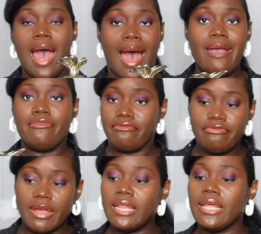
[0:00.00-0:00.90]
I
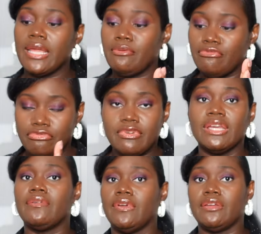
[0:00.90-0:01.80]
really
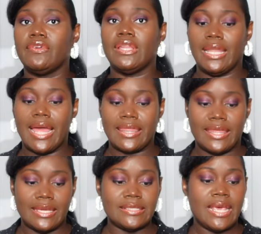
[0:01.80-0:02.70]
like
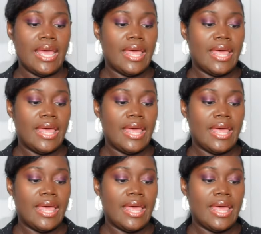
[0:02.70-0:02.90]
this.